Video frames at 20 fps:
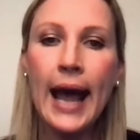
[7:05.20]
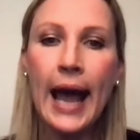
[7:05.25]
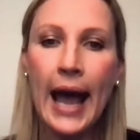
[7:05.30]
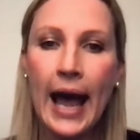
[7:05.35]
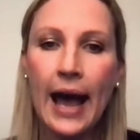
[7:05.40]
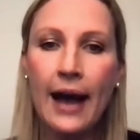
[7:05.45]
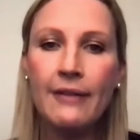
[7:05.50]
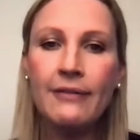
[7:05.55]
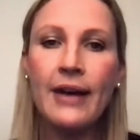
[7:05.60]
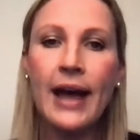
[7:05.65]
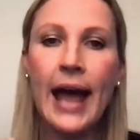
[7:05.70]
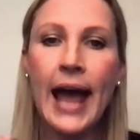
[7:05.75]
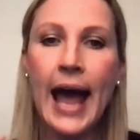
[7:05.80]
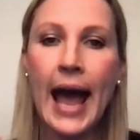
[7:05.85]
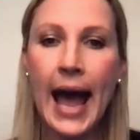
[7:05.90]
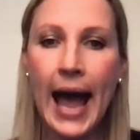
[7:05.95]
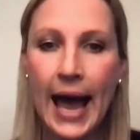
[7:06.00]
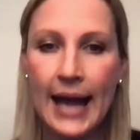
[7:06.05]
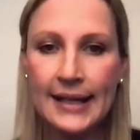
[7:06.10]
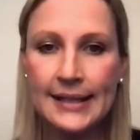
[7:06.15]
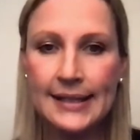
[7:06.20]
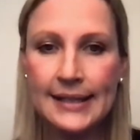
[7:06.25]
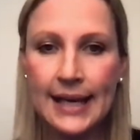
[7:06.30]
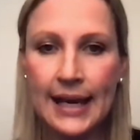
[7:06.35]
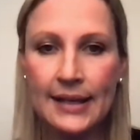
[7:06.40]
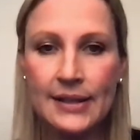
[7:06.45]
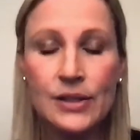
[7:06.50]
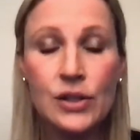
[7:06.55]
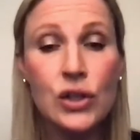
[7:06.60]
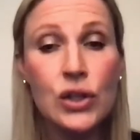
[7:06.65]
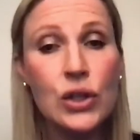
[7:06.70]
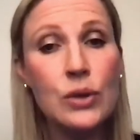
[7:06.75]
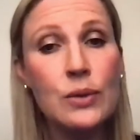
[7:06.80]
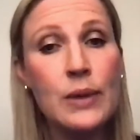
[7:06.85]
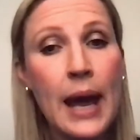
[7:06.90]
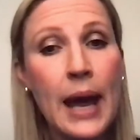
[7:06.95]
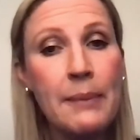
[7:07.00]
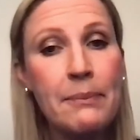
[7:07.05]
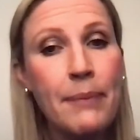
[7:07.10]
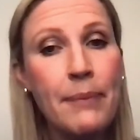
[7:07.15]
have access to
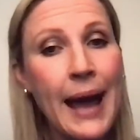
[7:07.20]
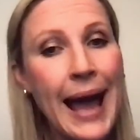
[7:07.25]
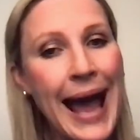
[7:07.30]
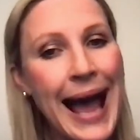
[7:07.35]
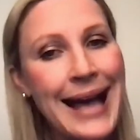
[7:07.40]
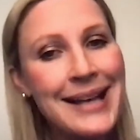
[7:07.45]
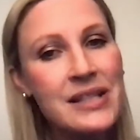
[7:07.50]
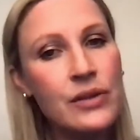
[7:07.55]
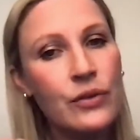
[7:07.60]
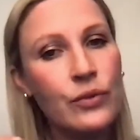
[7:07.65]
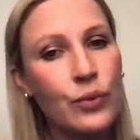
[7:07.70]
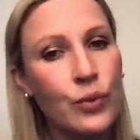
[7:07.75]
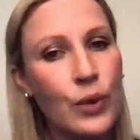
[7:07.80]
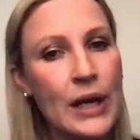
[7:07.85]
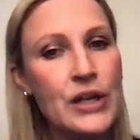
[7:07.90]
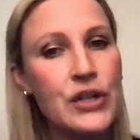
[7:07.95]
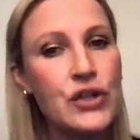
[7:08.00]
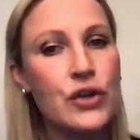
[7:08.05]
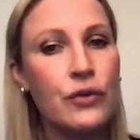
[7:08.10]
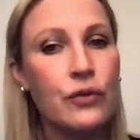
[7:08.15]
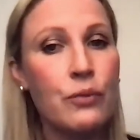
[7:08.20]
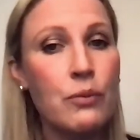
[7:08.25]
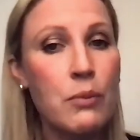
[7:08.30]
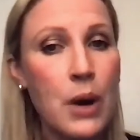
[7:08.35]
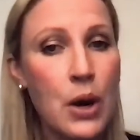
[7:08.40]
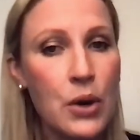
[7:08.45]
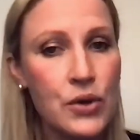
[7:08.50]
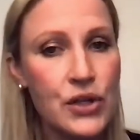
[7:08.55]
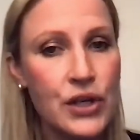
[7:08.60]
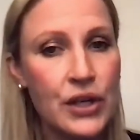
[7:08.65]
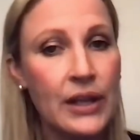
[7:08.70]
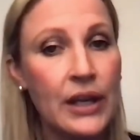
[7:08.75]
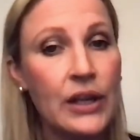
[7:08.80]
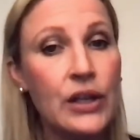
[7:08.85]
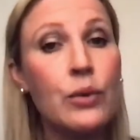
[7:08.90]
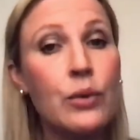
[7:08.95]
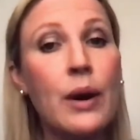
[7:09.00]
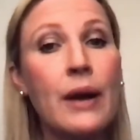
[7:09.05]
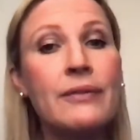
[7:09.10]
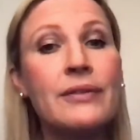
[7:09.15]
that passive range of motion that
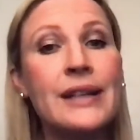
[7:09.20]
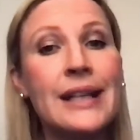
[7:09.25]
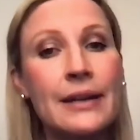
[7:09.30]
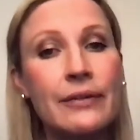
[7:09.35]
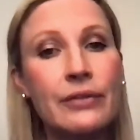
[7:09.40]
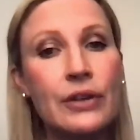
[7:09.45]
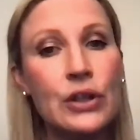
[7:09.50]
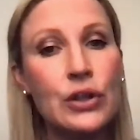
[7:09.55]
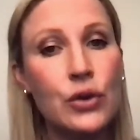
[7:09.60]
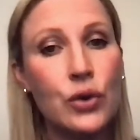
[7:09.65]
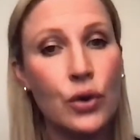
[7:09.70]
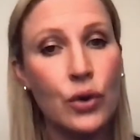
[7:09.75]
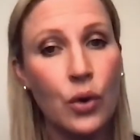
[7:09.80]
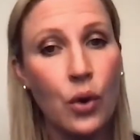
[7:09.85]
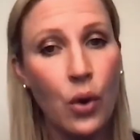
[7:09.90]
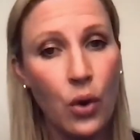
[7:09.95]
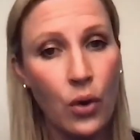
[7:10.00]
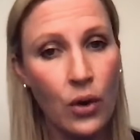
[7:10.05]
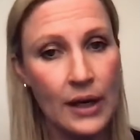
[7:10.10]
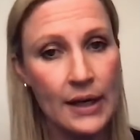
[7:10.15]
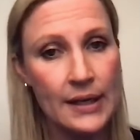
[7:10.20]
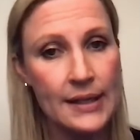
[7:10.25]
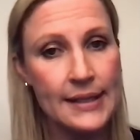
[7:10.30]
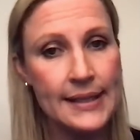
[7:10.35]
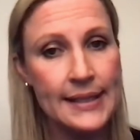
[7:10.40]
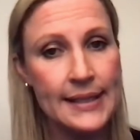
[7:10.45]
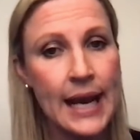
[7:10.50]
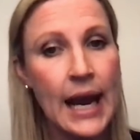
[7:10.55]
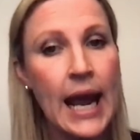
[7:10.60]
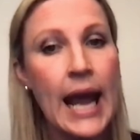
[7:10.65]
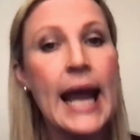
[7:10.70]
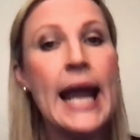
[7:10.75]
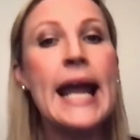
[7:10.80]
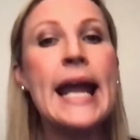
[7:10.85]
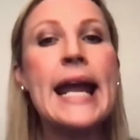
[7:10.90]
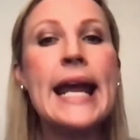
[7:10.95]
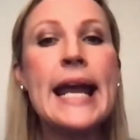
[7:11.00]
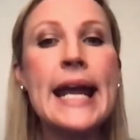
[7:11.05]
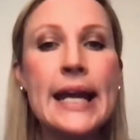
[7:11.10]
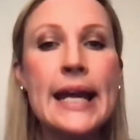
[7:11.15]
you have given your horse
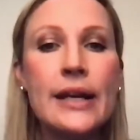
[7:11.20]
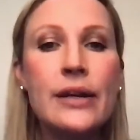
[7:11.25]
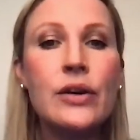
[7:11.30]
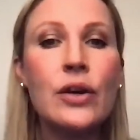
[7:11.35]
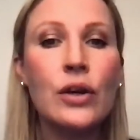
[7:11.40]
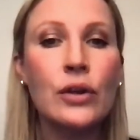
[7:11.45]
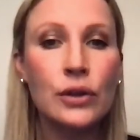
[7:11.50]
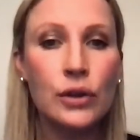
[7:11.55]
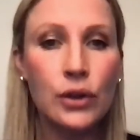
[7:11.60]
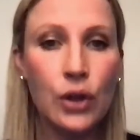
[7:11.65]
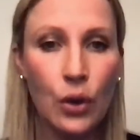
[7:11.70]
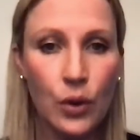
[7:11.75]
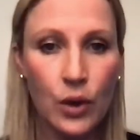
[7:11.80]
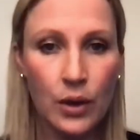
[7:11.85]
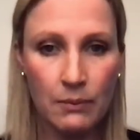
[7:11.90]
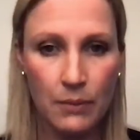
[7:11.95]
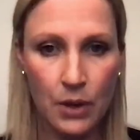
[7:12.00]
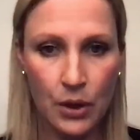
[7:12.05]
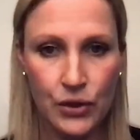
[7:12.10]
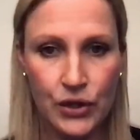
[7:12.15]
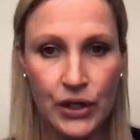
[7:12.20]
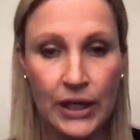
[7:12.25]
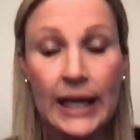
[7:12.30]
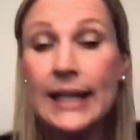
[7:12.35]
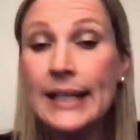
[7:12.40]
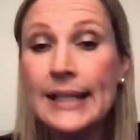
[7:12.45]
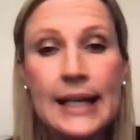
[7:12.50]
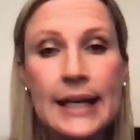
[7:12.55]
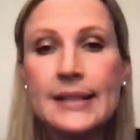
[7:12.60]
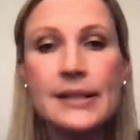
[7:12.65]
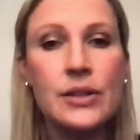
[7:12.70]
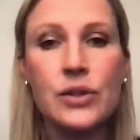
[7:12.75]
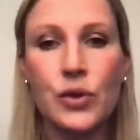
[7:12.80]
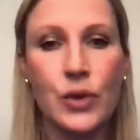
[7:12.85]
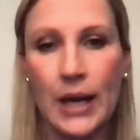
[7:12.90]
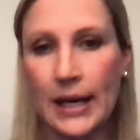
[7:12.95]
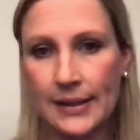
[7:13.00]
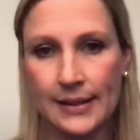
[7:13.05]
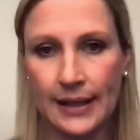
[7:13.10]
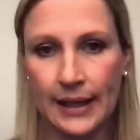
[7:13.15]
in locomotion. It doesn't
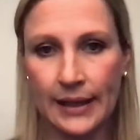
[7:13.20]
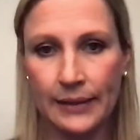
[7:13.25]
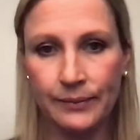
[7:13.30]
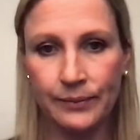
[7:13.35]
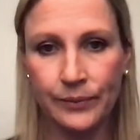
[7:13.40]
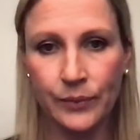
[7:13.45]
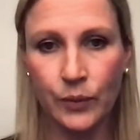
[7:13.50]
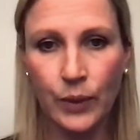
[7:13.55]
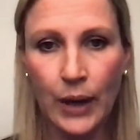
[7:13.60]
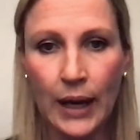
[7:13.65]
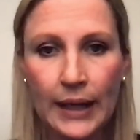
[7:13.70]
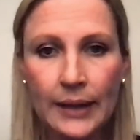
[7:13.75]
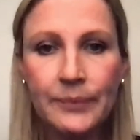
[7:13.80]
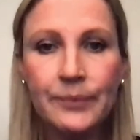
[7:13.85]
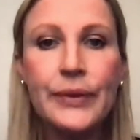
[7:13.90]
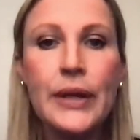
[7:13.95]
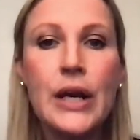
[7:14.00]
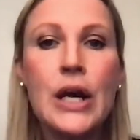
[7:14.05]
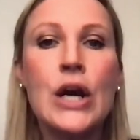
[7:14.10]
translate. Right?